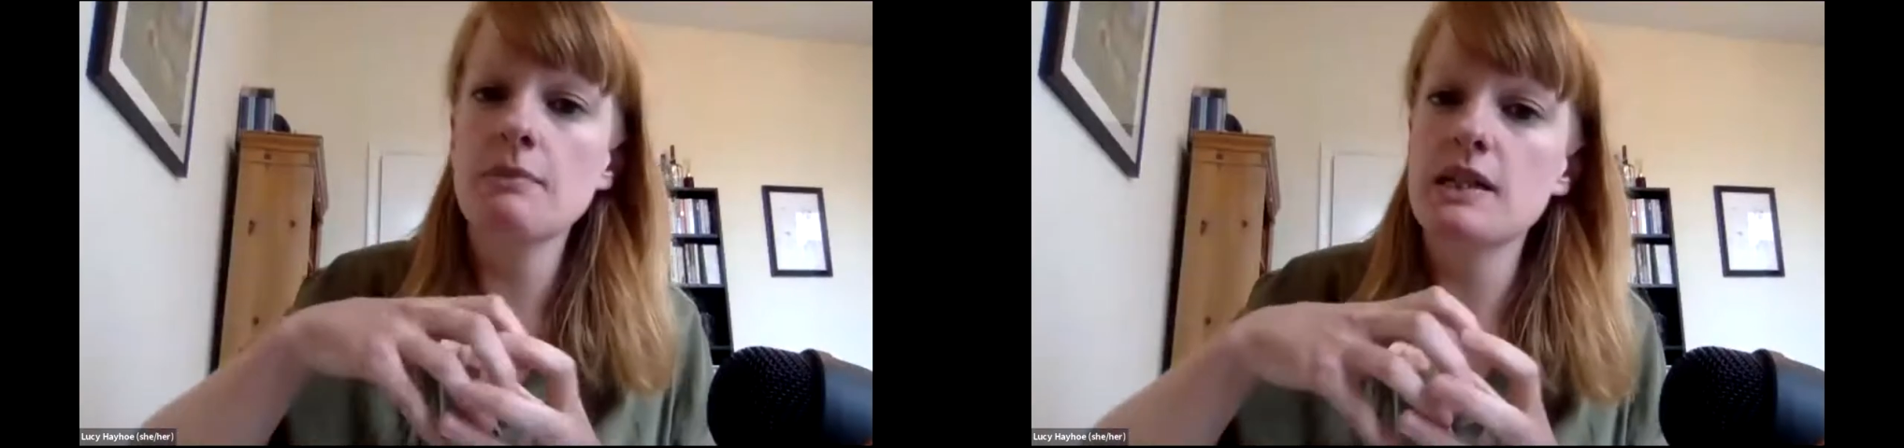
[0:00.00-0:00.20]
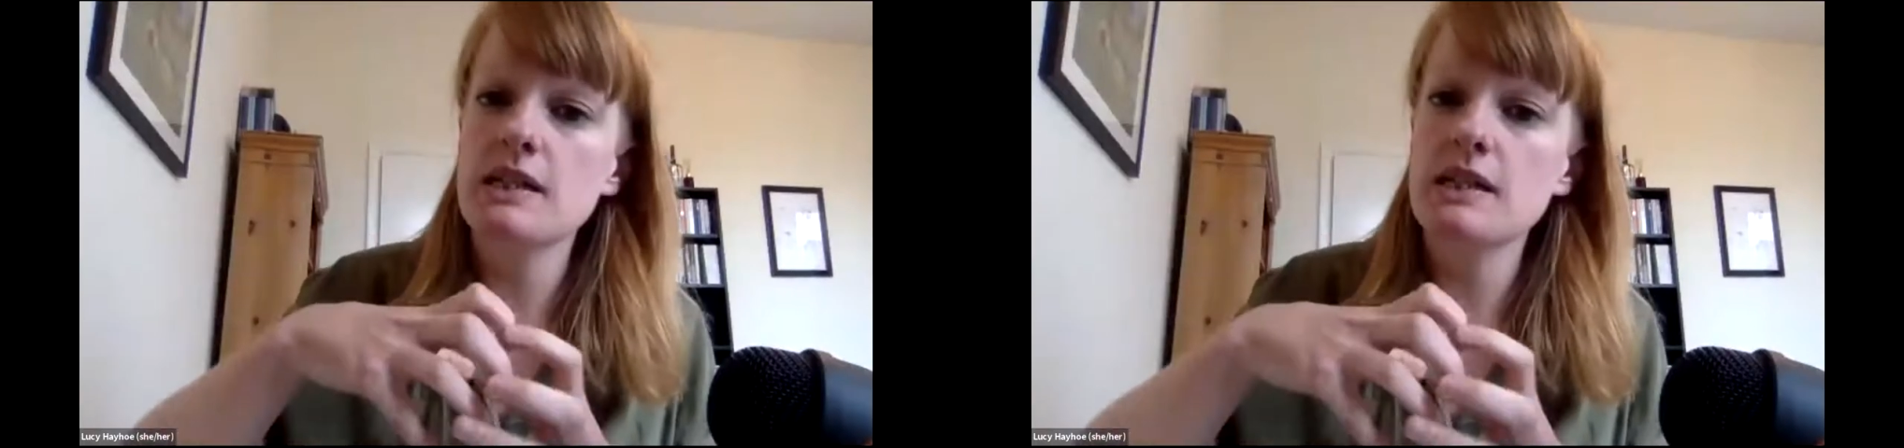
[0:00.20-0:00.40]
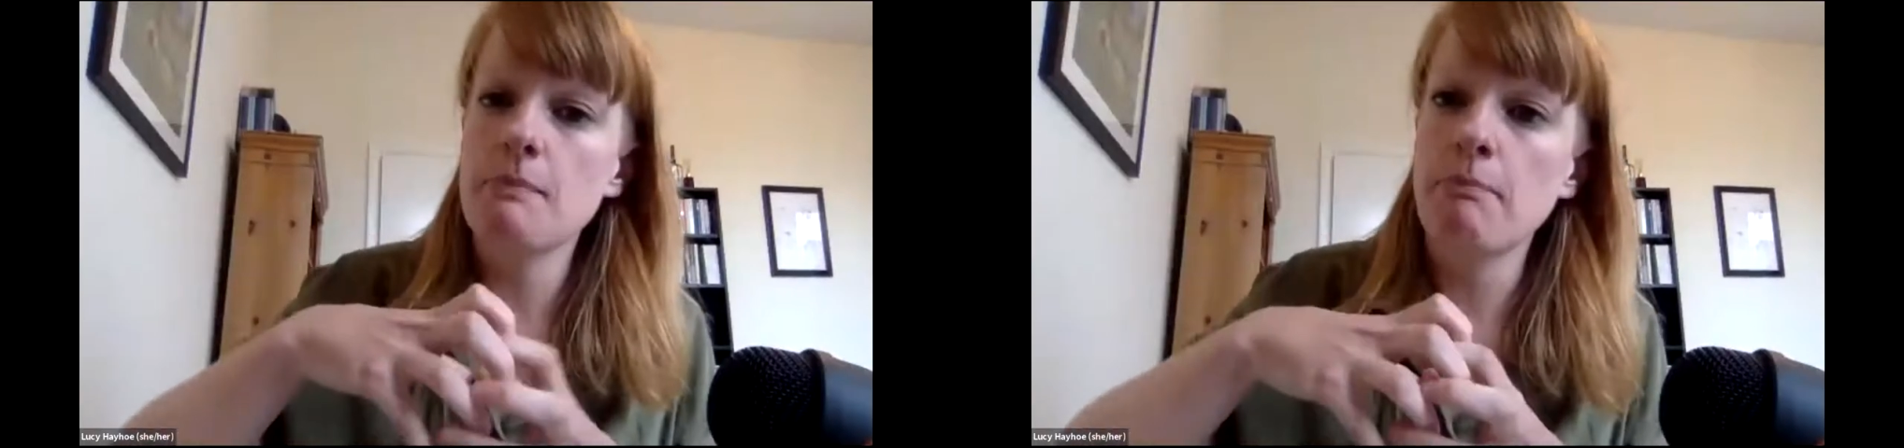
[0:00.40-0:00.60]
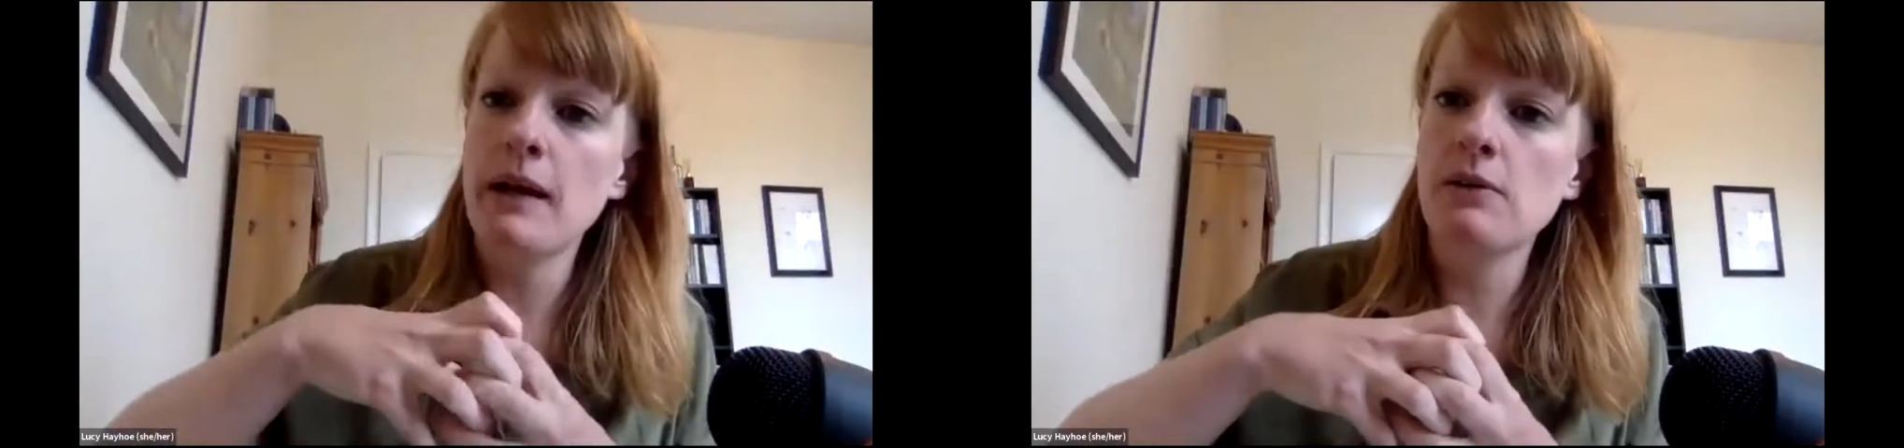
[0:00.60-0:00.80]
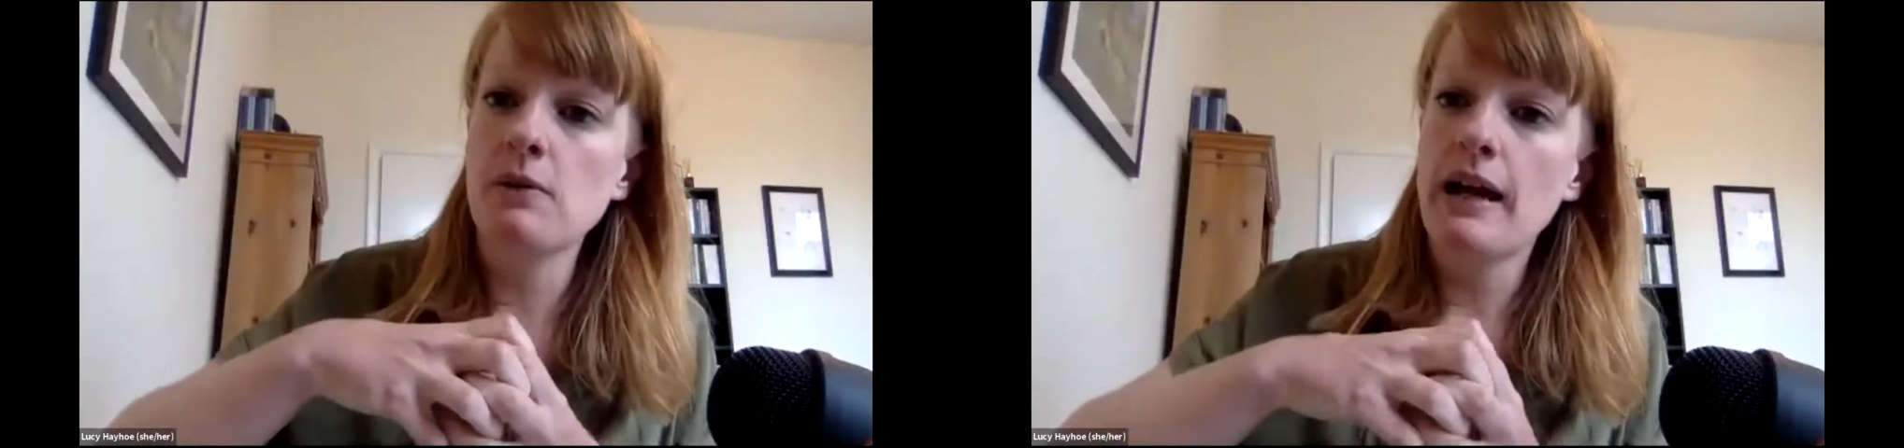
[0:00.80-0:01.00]
but it's
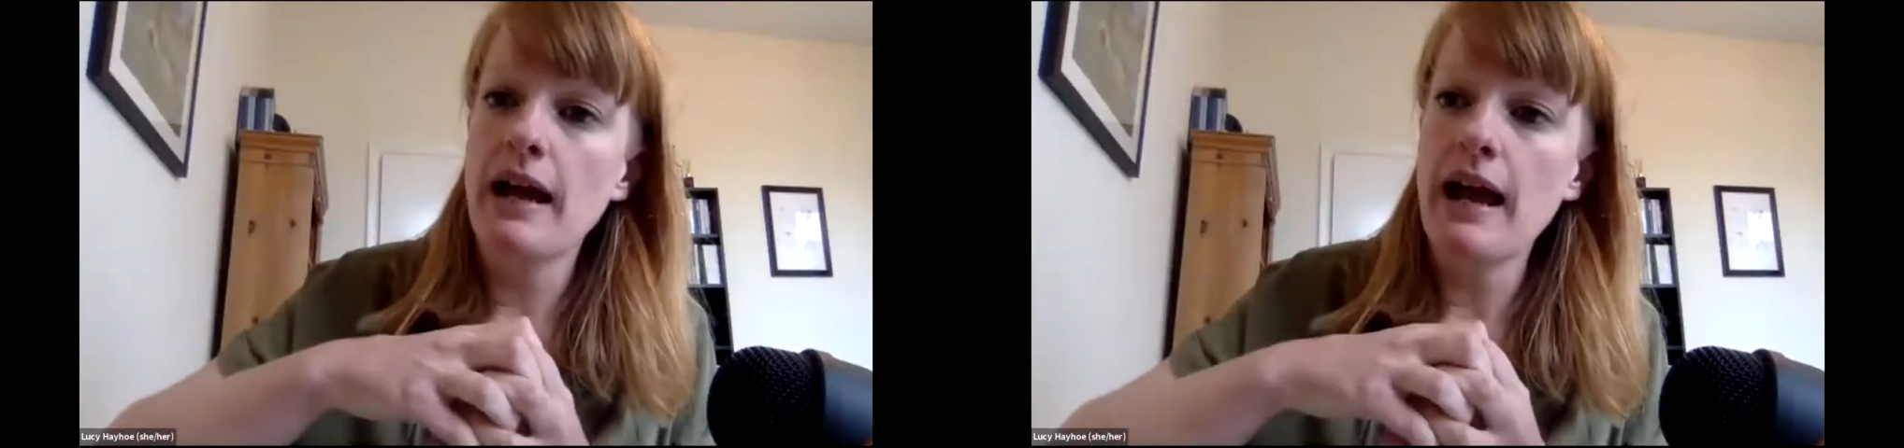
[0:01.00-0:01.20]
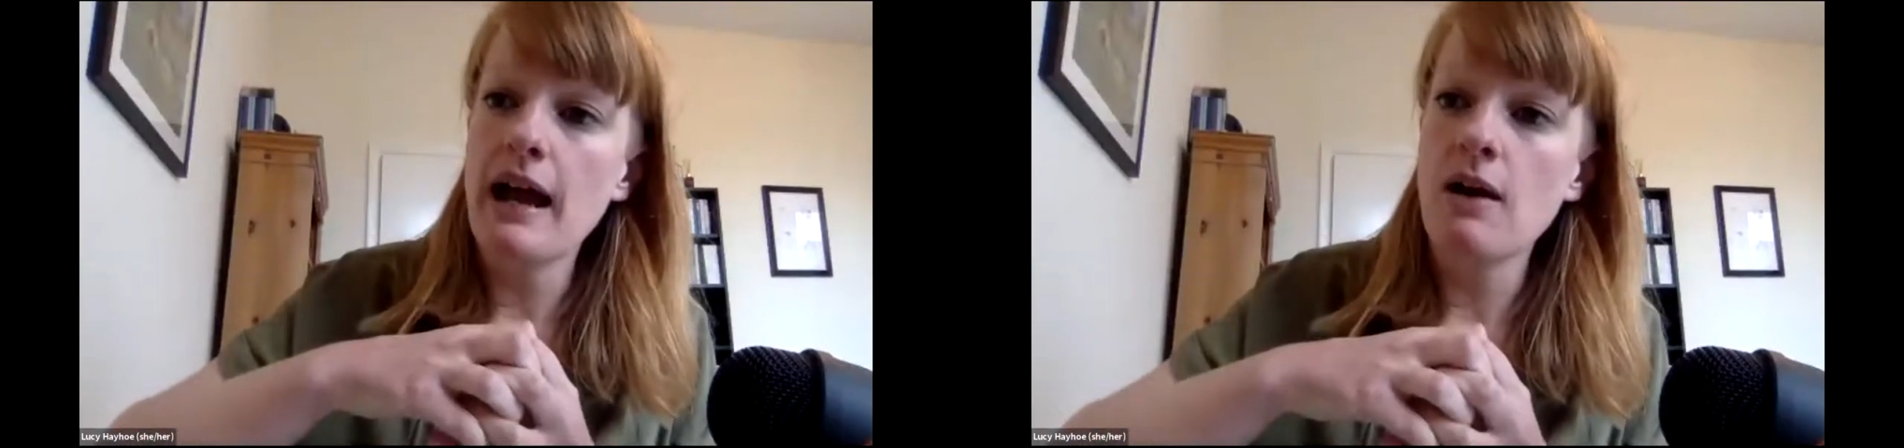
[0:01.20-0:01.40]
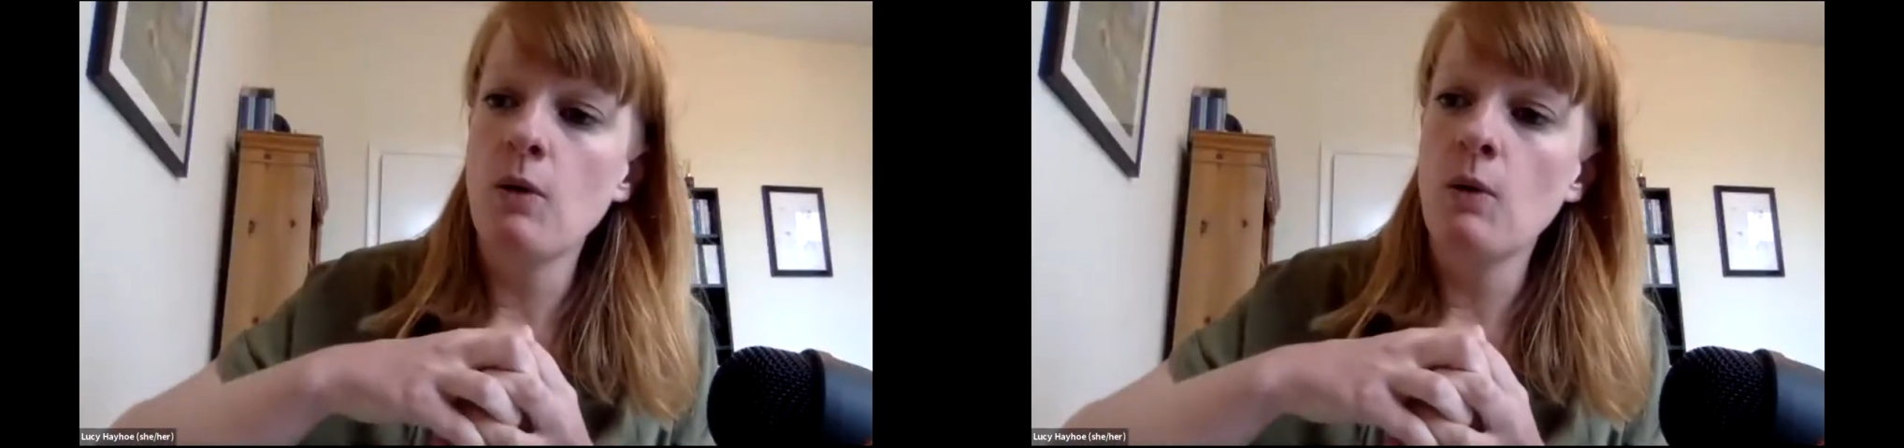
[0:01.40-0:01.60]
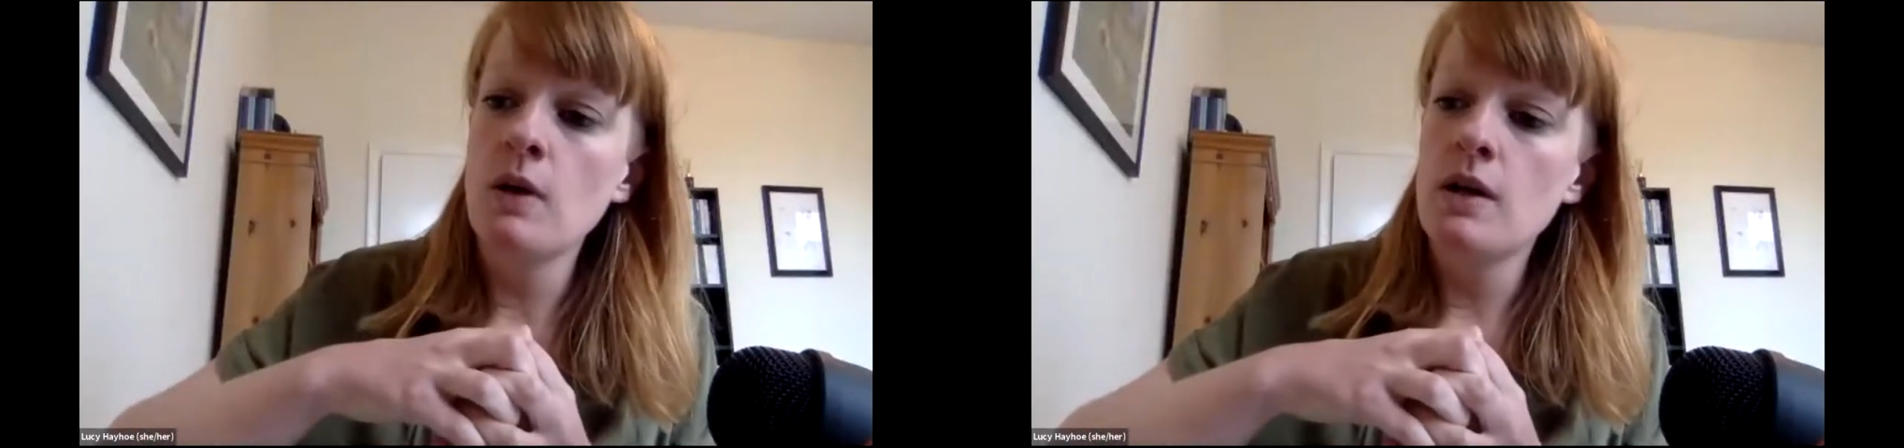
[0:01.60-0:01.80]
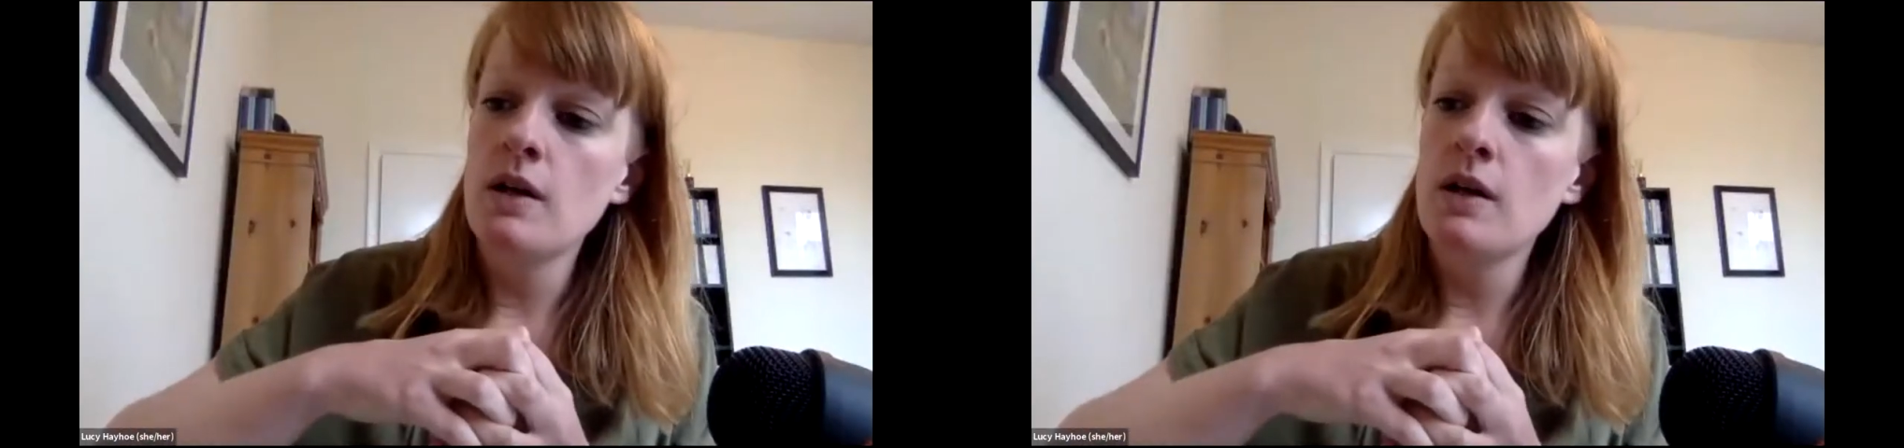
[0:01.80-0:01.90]
about how